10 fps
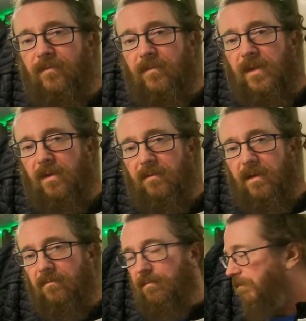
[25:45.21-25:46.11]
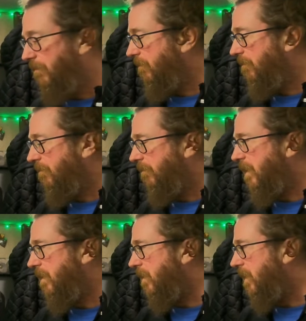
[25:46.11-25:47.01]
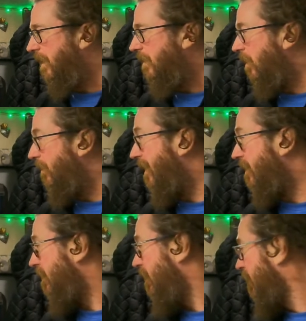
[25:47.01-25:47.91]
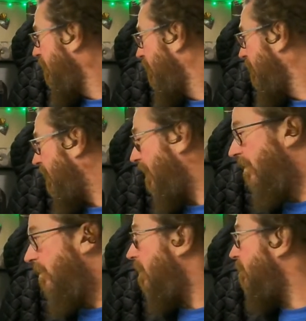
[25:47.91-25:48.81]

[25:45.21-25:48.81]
So this is our tie to our past. I don't know where to